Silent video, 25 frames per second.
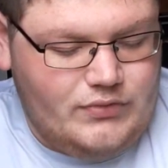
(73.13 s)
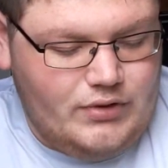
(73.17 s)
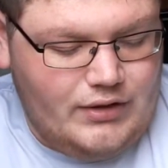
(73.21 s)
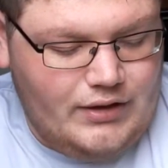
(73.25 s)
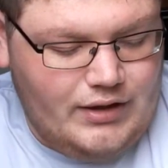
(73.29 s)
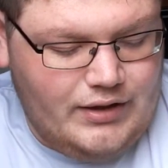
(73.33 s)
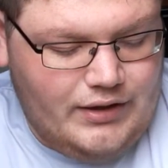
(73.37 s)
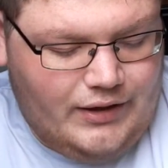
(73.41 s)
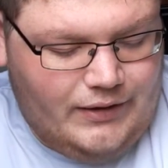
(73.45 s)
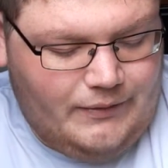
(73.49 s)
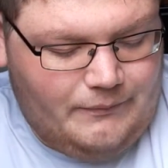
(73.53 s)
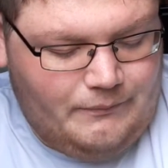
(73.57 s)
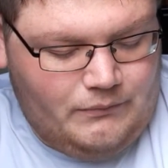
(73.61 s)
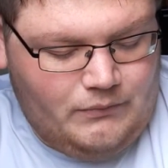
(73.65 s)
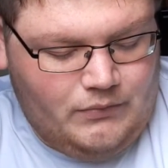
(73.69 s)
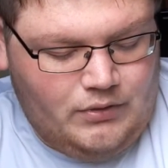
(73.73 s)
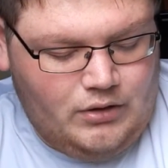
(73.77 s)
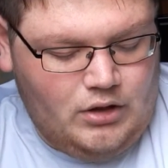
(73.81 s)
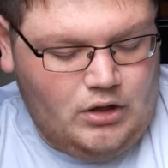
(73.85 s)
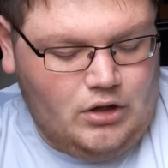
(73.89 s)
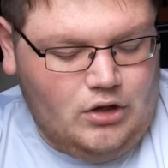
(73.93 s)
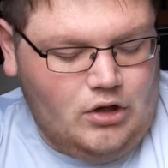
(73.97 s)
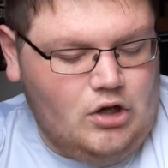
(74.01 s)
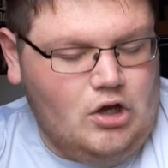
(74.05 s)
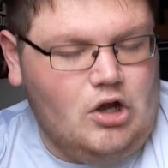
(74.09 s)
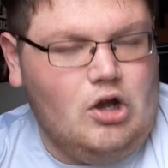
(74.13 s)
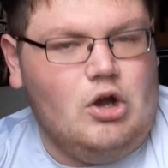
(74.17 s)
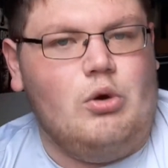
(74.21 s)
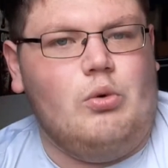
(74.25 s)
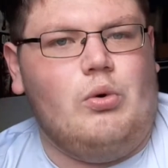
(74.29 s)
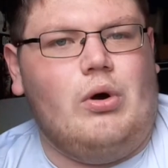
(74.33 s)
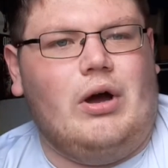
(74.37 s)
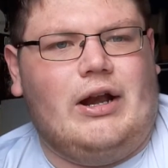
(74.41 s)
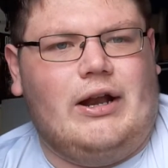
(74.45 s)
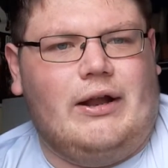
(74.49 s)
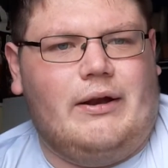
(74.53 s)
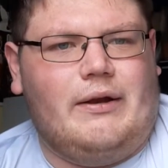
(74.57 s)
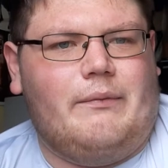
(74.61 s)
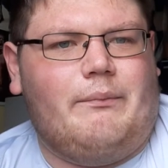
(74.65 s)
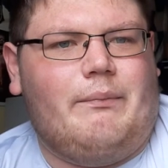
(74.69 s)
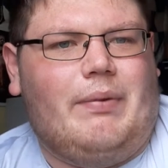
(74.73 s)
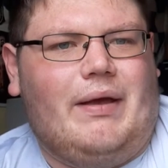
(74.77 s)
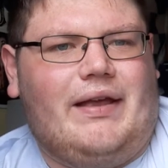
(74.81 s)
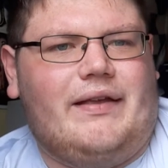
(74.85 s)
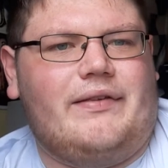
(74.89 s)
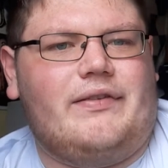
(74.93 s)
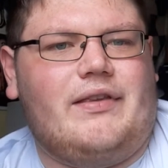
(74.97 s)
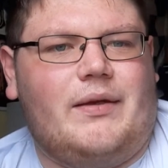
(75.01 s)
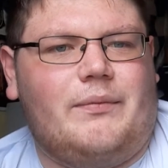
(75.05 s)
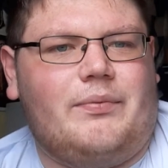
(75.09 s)
One of the
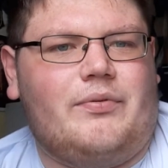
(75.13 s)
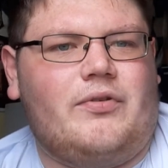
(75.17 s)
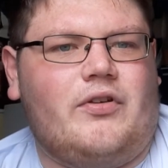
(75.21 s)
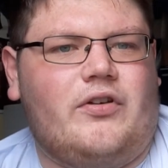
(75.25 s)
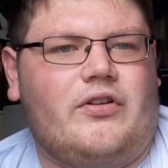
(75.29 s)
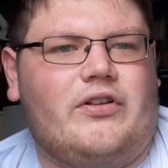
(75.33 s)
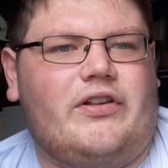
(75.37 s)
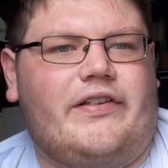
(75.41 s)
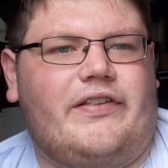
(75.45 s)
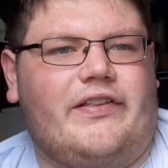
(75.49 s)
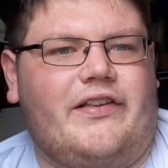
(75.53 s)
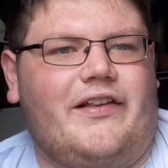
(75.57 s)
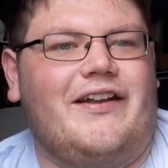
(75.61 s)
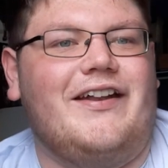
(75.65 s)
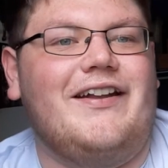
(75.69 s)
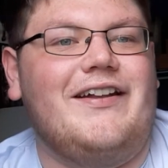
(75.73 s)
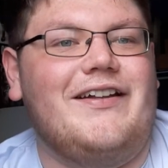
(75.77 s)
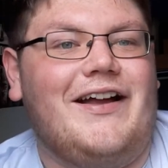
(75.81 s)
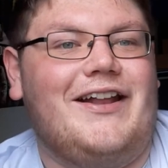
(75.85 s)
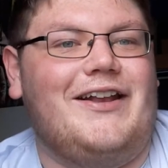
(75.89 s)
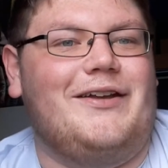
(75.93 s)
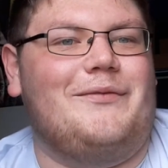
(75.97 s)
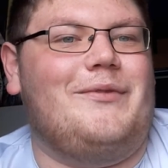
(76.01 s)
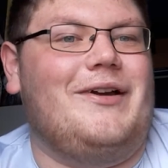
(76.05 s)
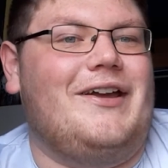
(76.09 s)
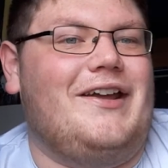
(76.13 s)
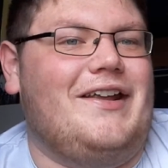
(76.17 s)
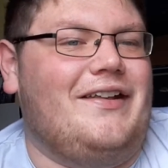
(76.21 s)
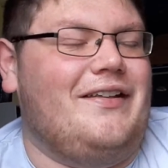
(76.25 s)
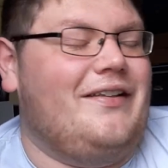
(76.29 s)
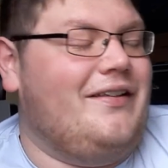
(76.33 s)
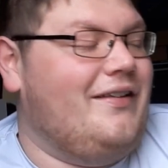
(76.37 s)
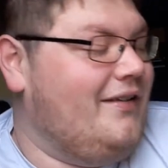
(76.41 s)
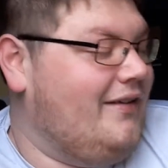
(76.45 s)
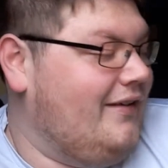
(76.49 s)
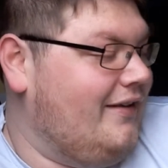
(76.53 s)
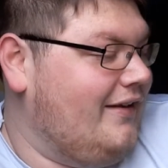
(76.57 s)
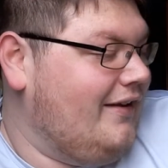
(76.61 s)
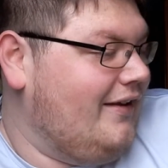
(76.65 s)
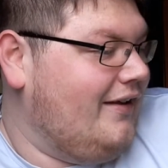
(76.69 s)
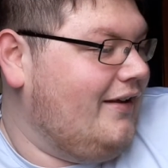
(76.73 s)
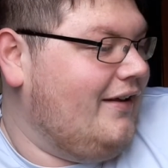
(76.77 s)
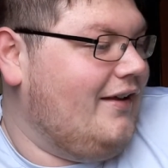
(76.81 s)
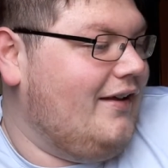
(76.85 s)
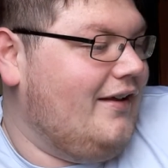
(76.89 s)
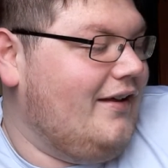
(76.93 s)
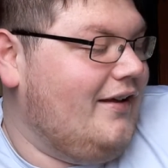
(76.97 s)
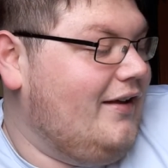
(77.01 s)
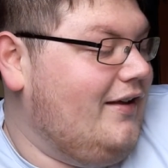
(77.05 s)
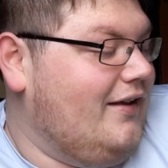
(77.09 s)
best episodes of Dynamite. And
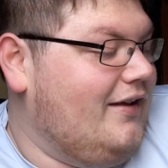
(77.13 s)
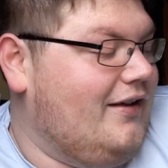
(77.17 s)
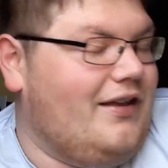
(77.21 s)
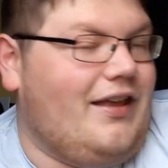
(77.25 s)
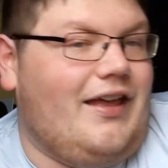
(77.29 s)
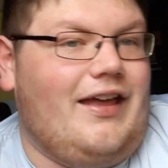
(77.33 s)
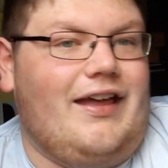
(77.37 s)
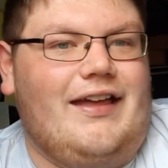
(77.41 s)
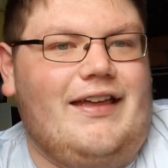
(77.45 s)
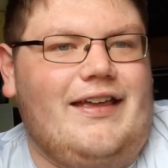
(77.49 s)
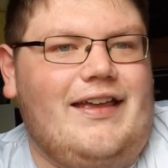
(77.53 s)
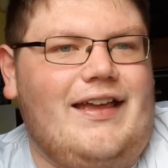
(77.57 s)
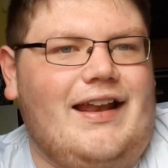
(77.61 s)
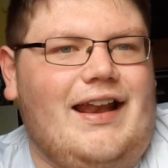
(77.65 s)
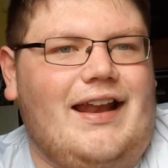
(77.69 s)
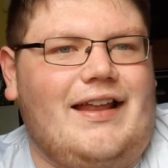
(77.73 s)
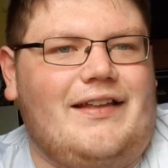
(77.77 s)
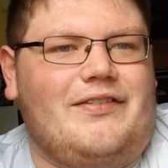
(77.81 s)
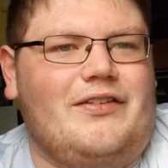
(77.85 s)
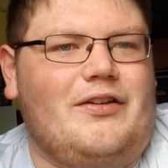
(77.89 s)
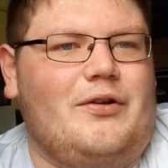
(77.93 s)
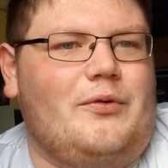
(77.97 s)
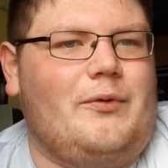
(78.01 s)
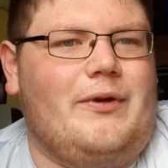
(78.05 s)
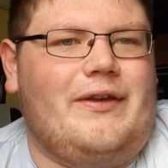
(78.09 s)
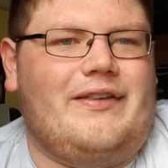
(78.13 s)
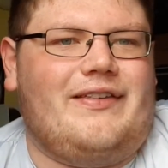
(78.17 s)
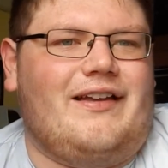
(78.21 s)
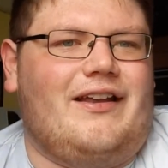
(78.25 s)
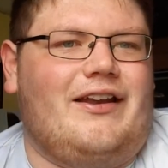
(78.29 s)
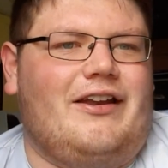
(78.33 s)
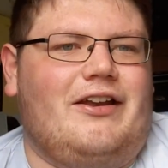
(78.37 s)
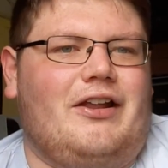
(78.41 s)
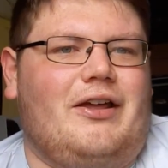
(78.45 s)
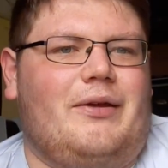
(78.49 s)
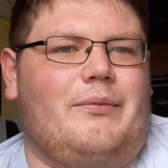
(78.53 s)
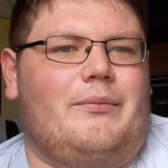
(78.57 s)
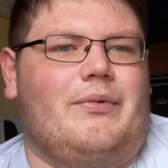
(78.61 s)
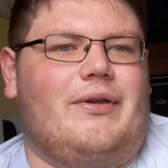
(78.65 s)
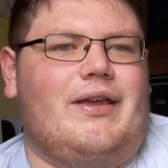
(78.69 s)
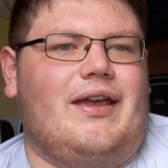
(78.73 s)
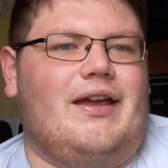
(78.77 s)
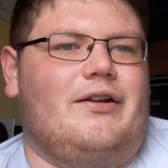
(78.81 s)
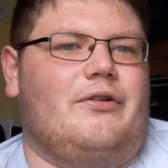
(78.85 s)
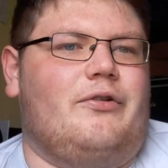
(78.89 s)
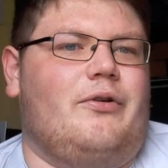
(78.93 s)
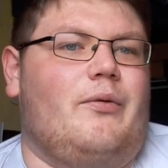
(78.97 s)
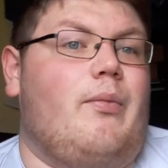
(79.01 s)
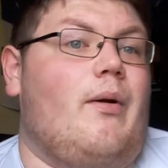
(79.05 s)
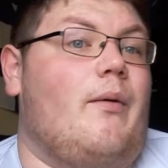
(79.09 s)
yeah, let's not waste any time and get
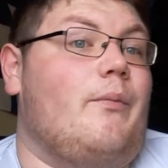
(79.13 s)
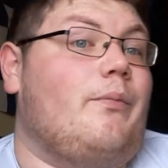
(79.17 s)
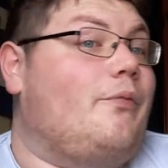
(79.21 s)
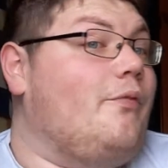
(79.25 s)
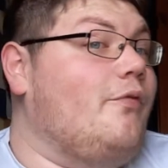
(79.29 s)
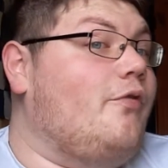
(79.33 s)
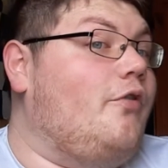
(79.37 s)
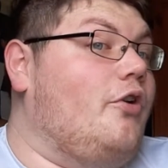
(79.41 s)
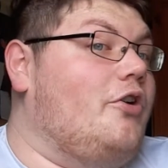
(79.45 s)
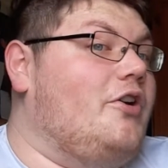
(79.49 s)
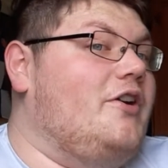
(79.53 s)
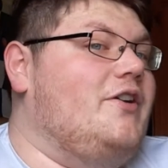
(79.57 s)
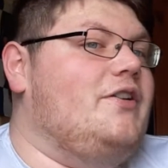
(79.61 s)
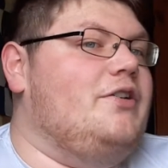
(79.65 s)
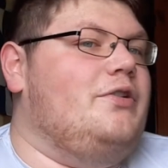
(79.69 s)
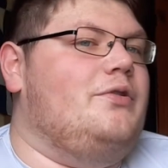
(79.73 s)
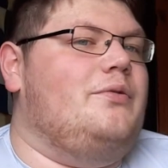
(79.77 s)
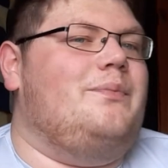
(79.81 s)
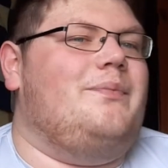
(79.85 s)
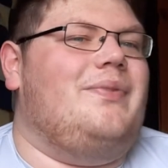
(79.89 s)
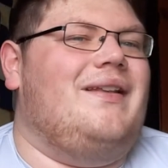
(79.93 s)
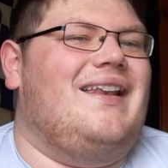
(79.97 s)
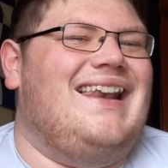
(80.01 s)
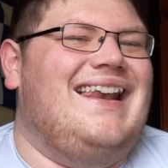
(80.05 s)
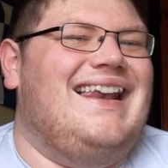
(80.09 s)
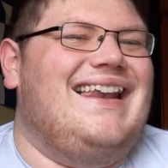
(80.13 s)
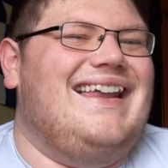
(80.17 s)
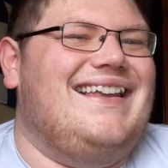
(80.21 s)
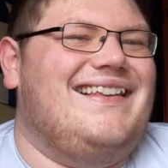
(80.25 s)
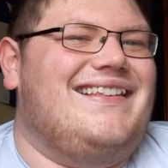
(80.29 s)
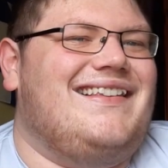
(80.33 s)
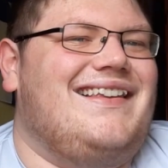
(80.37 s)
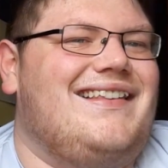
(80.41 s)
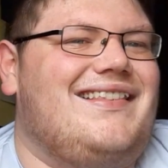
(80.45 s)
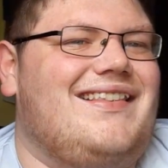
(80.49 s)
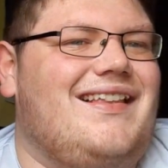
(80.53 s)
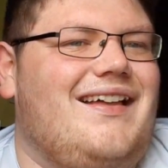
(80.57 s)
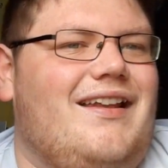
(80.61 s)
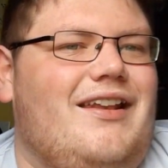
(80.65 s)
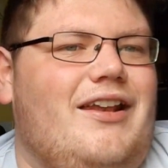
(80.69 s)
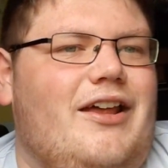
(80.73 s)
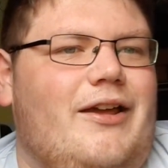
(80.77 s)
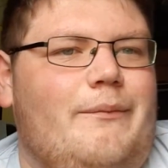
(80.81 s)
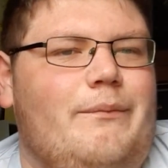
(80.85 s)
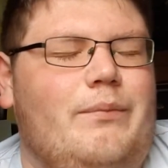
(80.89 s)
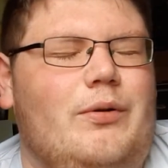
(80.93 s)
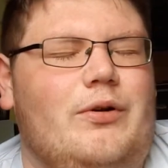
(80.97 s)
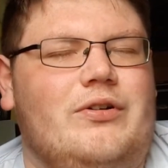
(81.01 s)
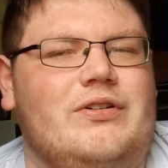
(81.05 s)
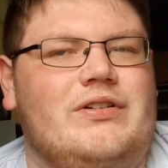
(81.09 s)
into it. But before I do, please hit that
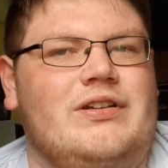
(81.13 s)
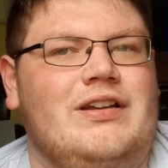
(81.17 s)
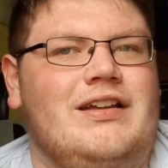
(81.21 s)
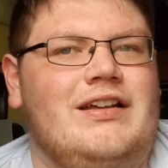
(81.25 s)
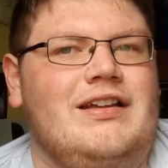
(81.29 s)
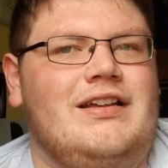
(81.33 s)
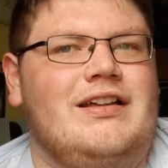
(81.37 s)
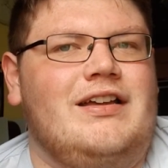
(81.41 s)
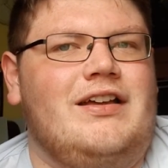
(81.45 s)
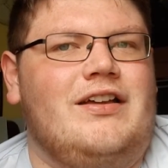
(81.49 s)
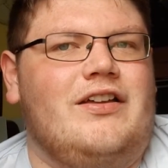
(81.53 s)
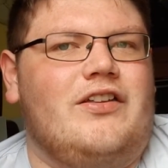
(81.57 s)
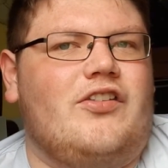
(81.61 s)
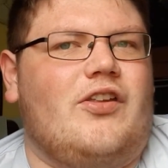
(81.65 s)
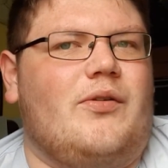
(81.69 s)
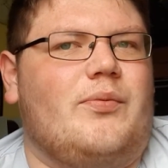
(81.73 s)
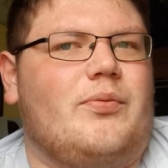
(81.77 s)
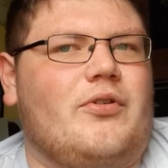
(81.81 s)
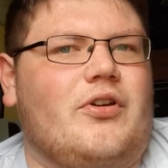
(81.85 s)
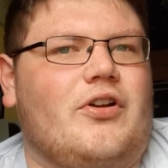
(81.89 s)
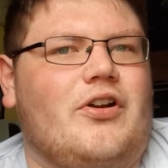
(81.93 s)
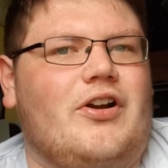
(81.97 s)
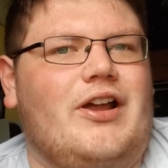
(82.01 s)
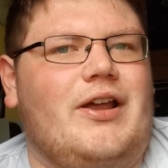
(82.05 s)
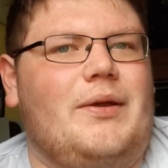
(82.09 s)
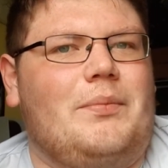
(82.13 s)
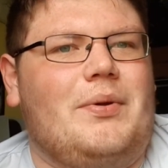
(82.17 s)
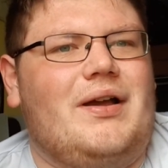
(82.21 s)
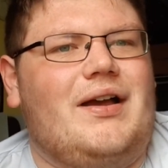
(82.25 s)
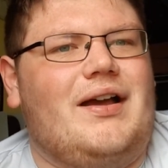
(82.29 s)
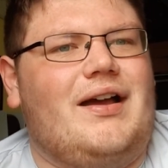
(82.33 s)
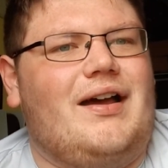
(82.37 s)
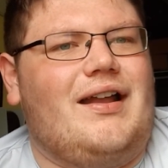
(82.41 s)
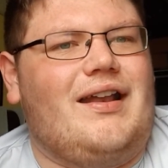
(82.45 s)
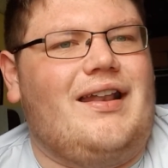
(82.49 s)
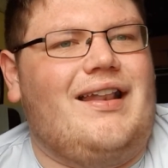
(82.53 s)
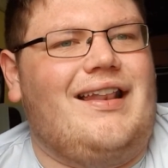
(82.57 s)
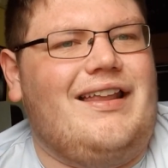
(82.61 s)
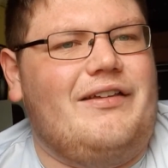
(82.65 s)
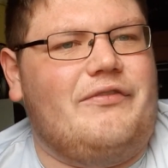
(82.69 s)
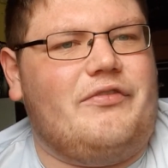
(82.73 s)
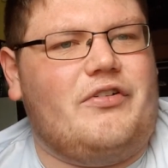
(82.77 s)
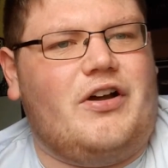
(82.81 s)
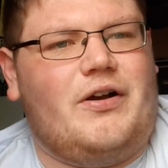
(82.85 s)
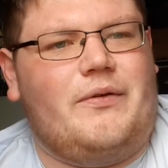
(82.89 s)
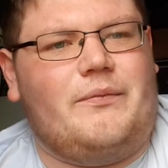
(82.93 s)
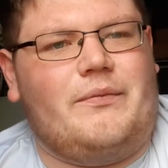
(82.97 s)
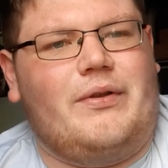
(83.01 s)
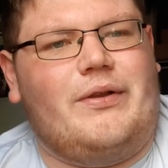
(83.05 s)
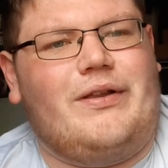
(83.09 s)
like button, subscribe, and leave a
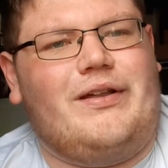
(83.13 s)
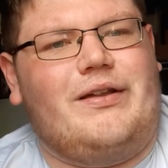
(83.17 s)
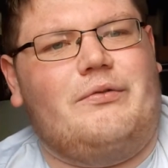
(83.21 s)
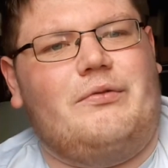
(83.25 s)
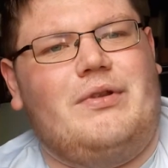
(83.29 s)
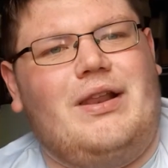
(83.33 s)
comment.